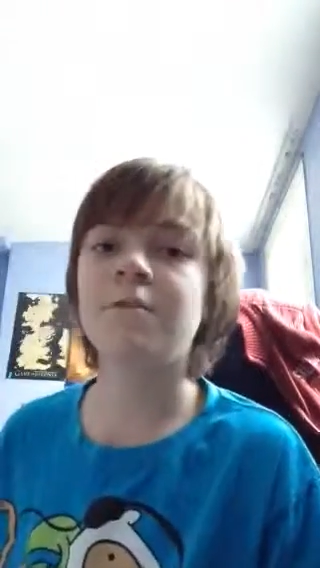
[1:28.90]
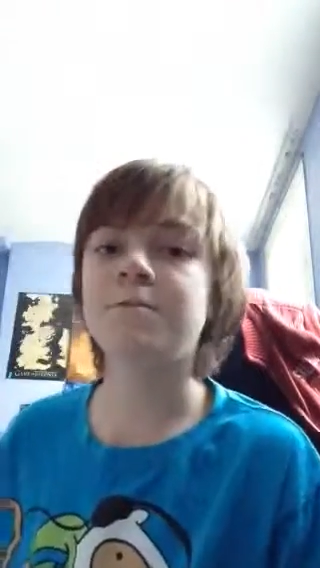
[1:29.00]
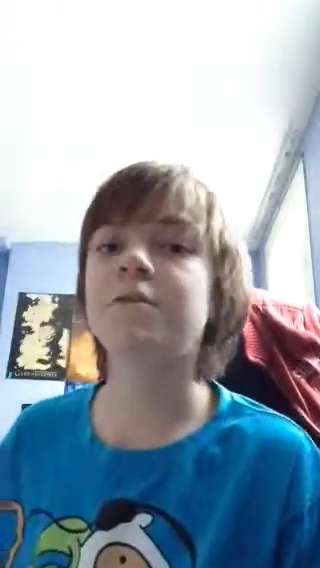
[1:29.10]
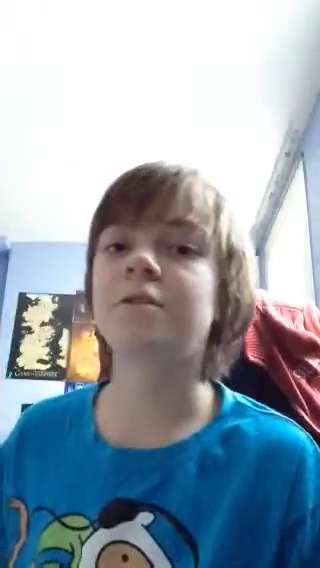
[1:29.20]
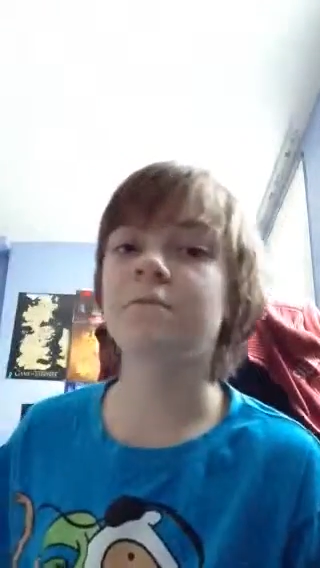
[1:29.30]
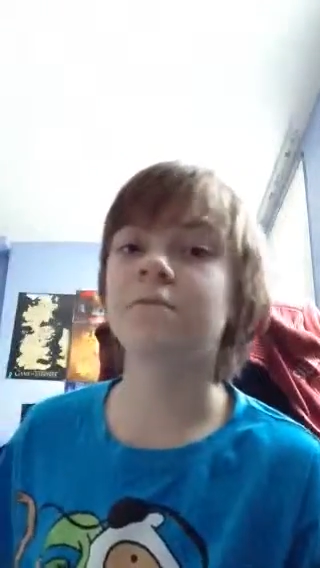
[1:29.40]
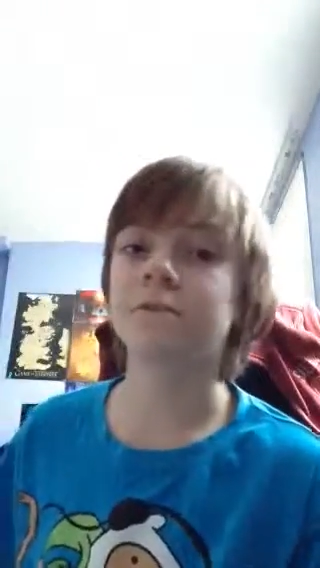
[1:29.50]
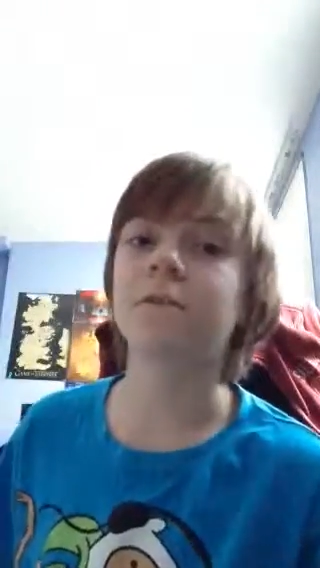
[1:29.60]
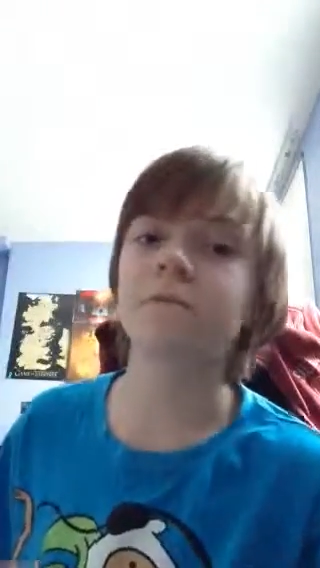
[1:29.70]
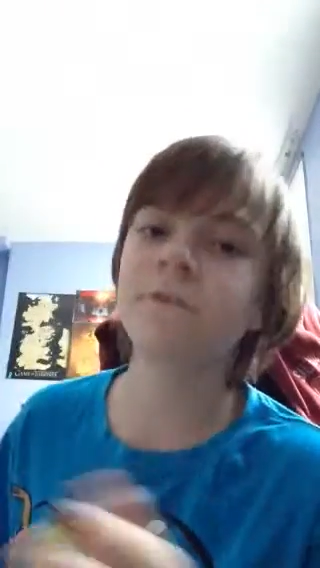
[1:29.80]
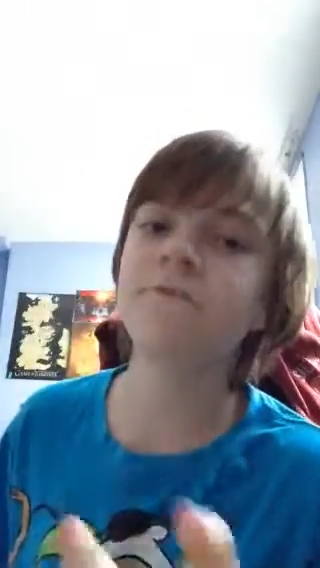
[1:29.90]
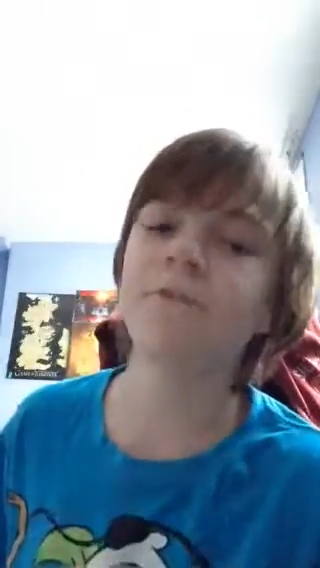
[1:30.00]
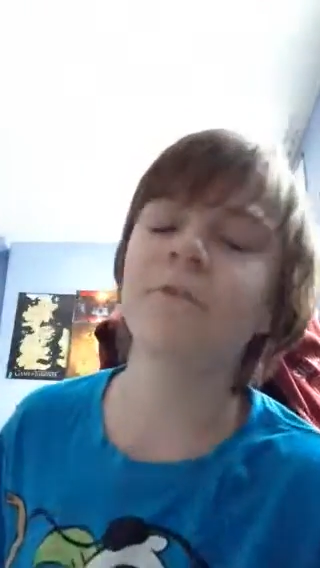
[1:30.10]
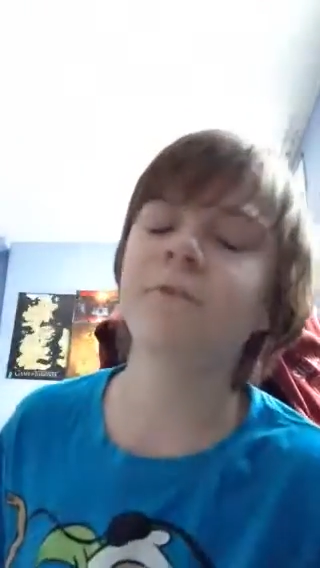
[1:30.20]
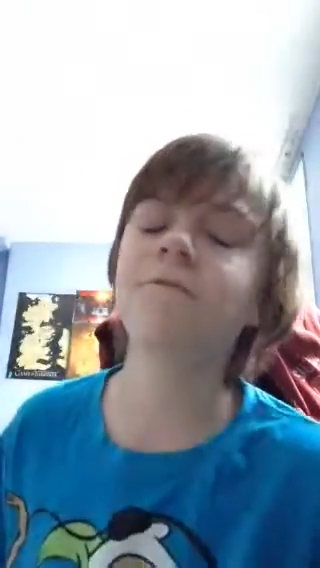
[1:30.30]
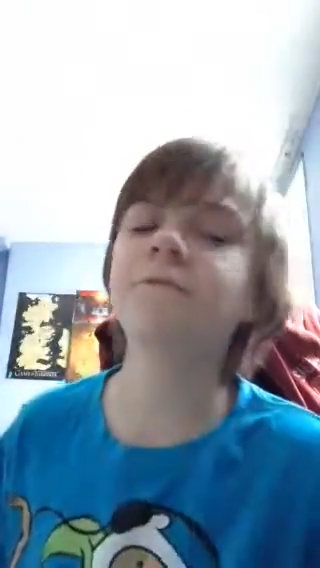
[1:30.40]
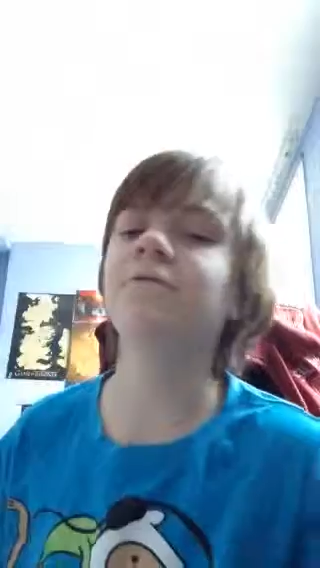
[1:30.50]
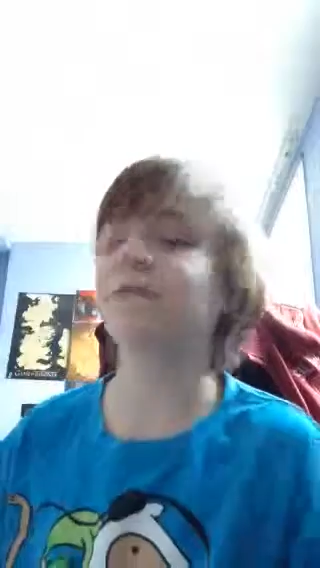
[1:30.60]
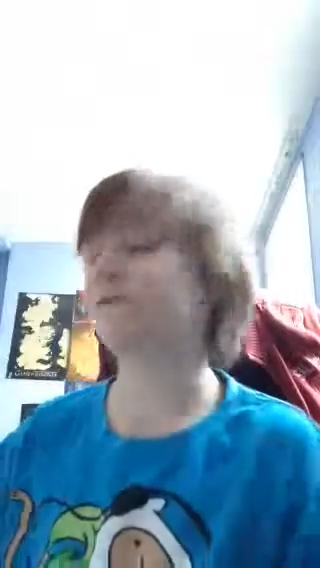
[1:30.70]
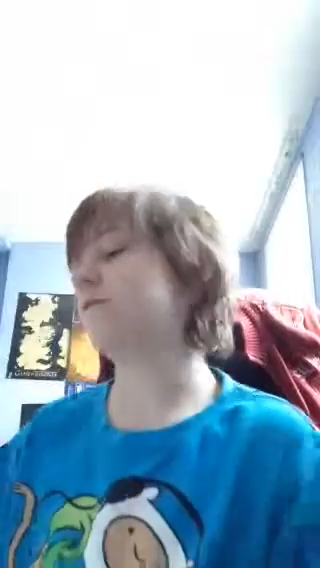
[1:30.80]
website you're watching. We all know. We
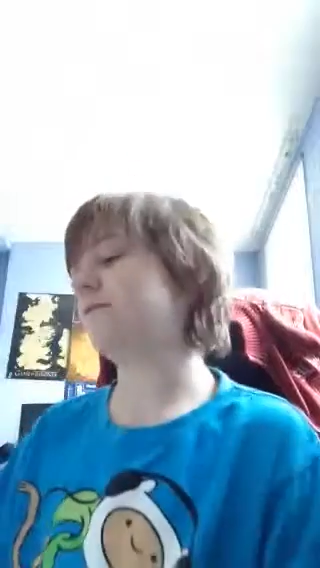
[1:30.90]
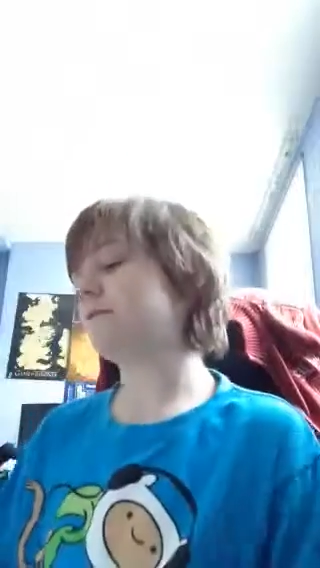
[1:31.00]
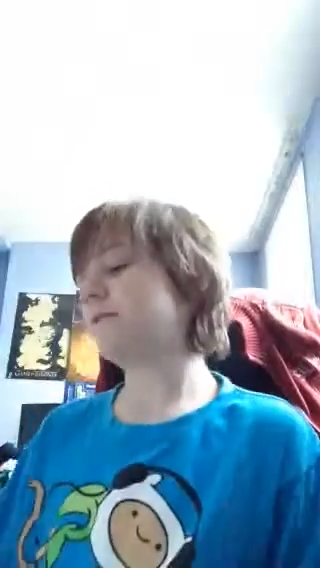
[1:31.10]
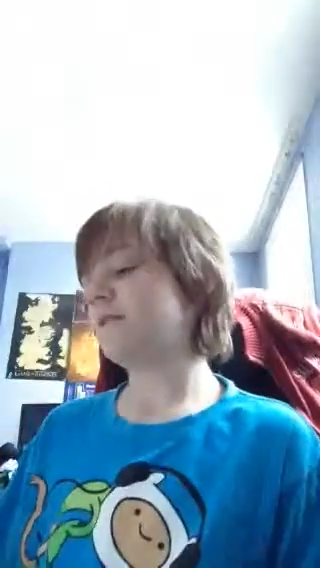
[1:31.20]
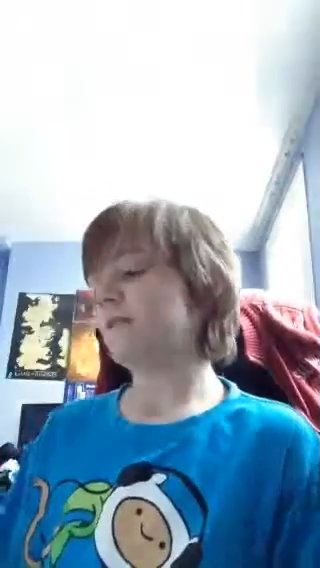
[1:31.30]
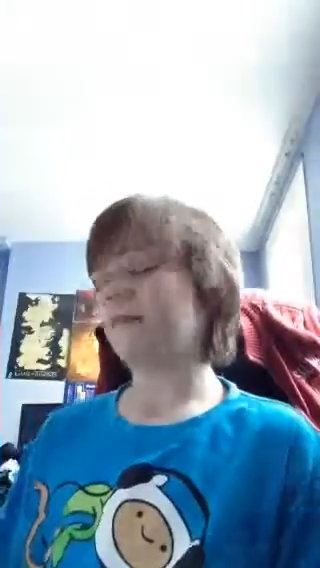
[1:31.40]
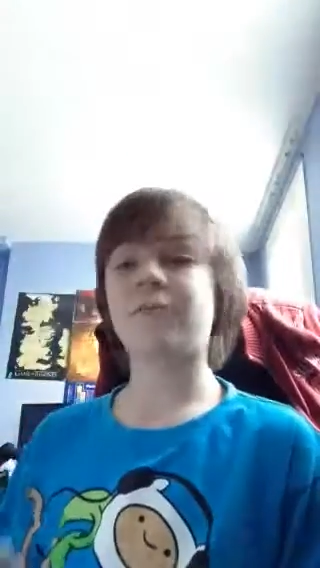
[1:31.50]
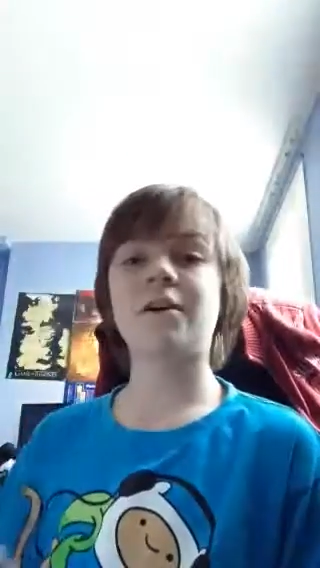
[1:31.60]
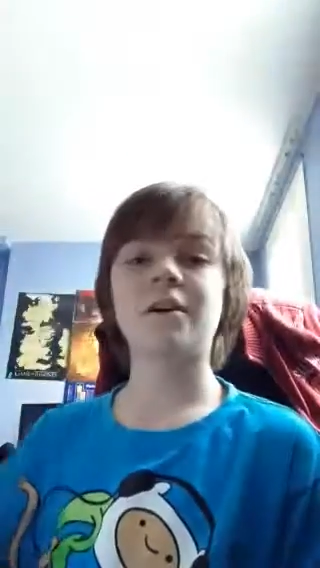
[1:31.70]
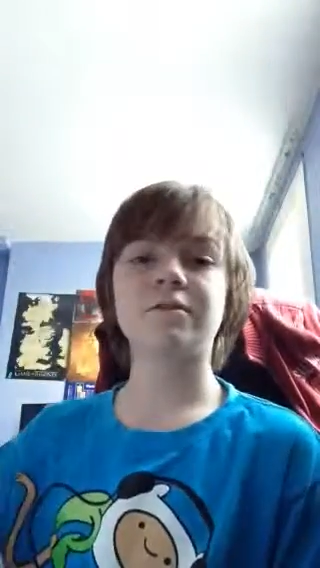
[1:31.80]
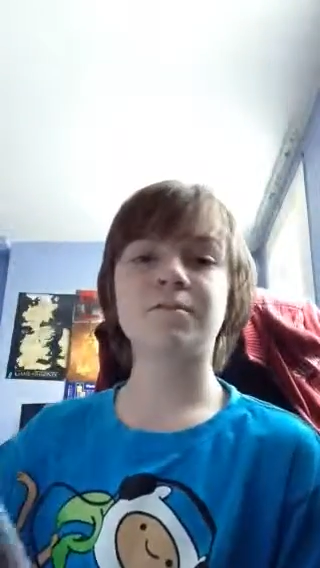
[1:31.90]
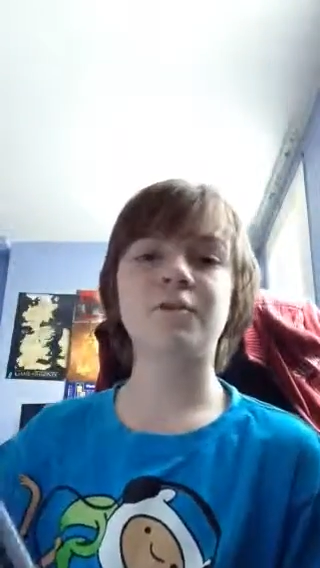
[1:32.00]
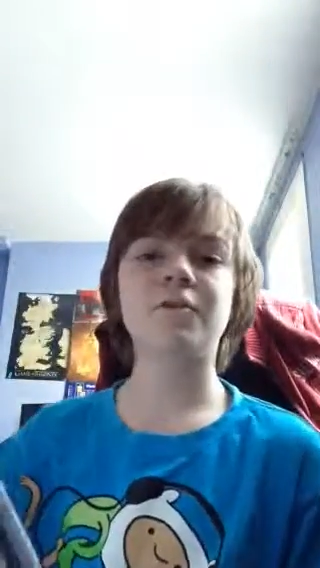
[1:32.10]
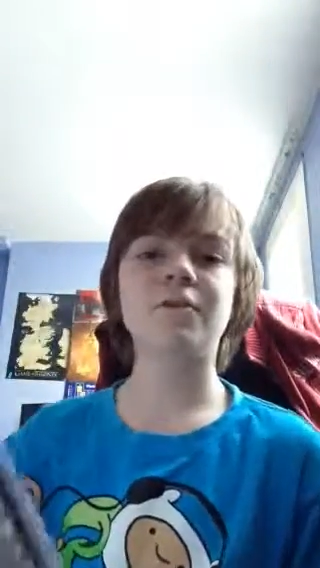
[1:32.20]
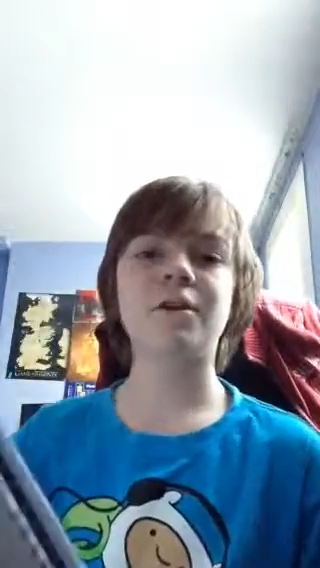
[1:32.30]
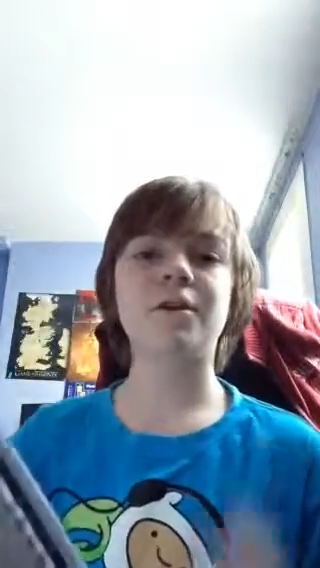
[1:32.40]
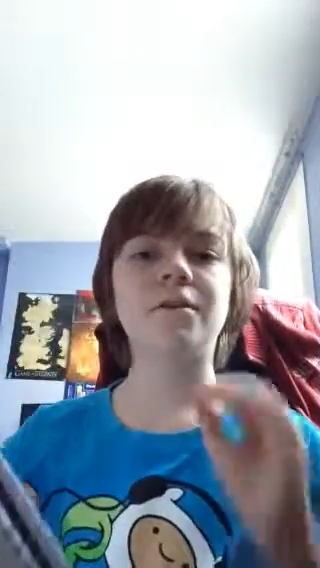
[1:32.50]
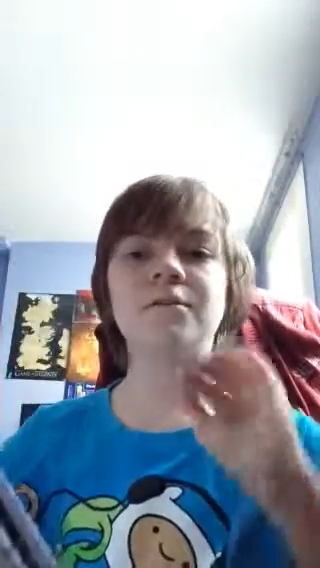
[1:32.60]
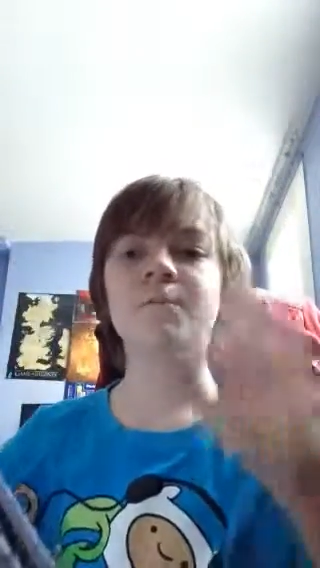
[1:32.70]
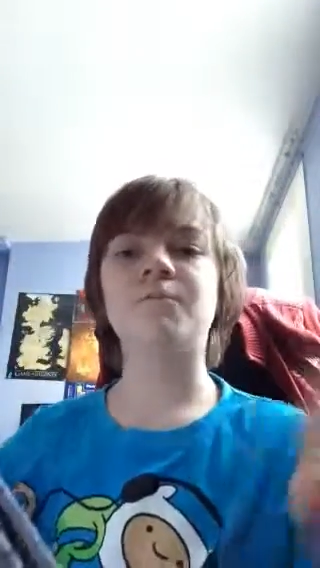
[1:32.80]
all know. So yeah, spoiler alert.
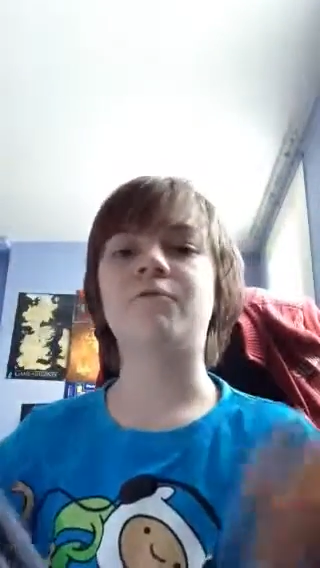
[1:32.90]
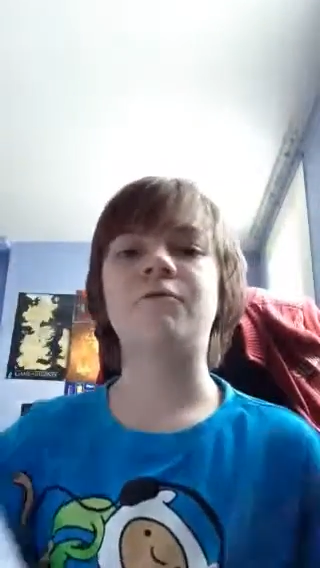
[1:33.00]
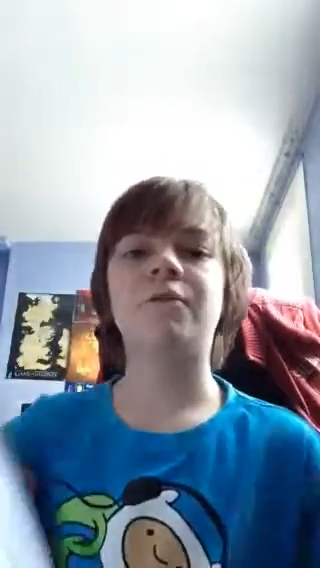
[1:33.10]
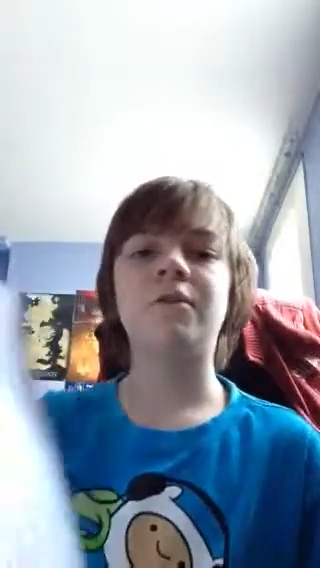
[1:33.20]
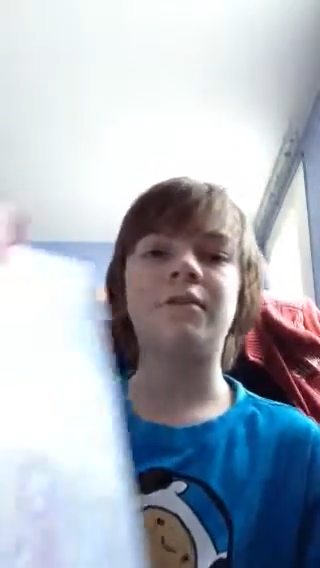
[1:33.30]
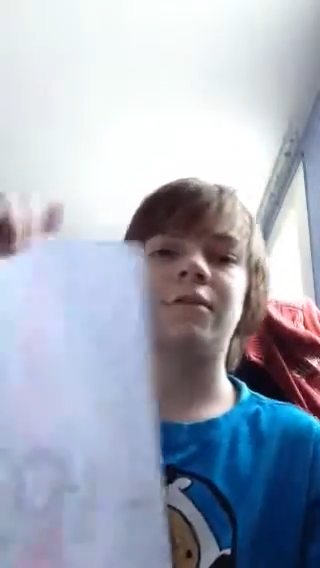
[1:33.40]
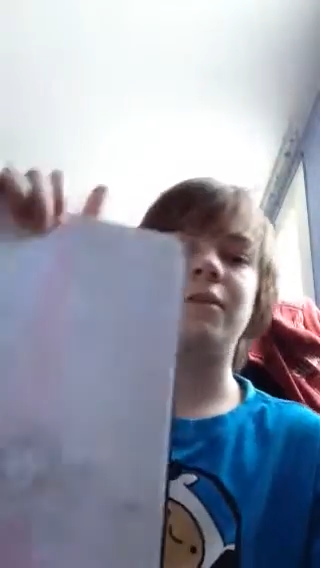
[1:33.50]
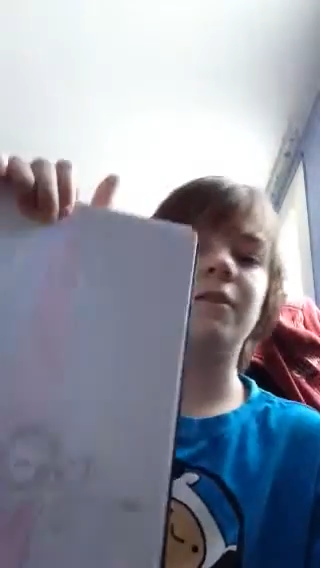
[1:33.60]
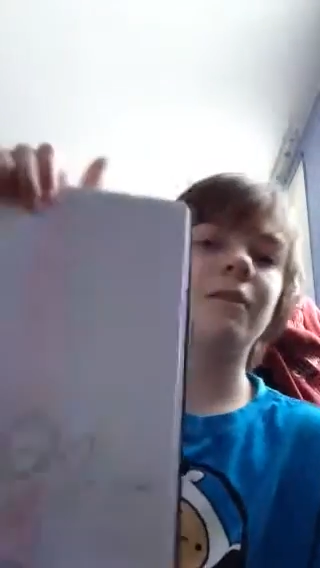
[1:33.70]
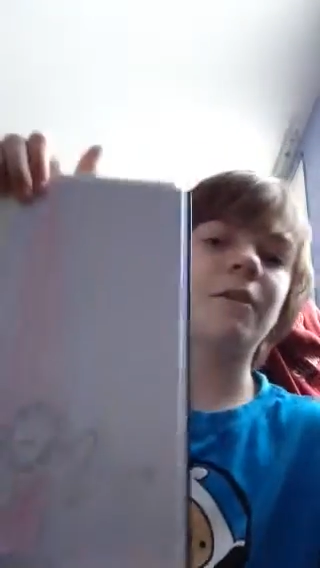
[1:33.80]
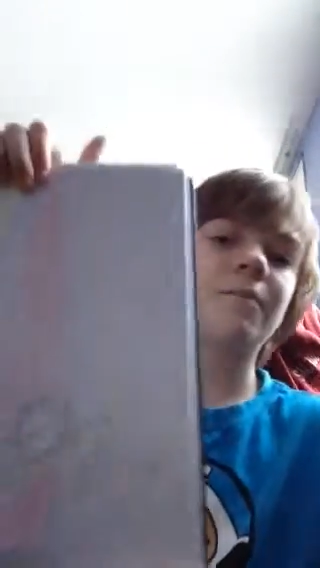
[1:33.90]
You've been warned. So this is